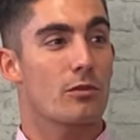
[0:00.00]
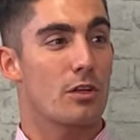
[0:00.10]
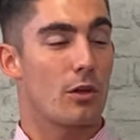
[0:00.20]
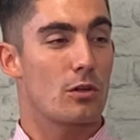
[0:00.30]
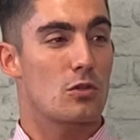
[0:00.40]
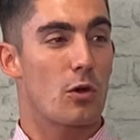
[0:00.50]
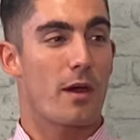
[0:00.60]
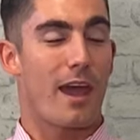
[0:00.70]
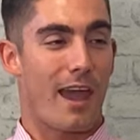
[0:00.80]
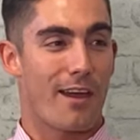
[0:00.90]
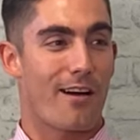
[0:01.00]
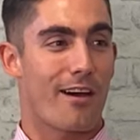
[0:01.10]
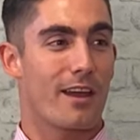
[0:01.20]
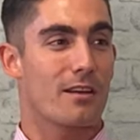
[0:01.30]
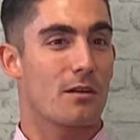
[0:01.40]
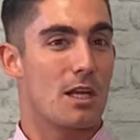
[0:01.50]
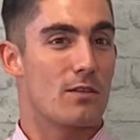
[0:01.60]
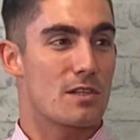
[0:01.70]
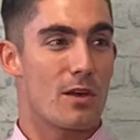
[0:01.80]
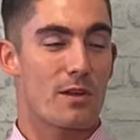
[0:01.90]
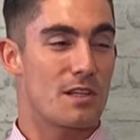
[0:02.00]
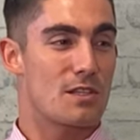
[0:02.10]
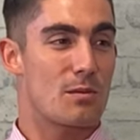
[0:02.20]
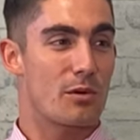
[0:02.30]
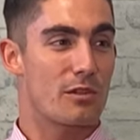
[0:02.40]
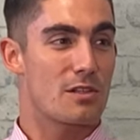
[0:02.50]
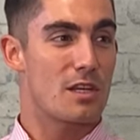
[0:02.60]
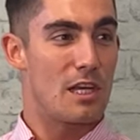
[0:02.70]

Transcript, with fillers: you know, you talk about A I, even something as simple as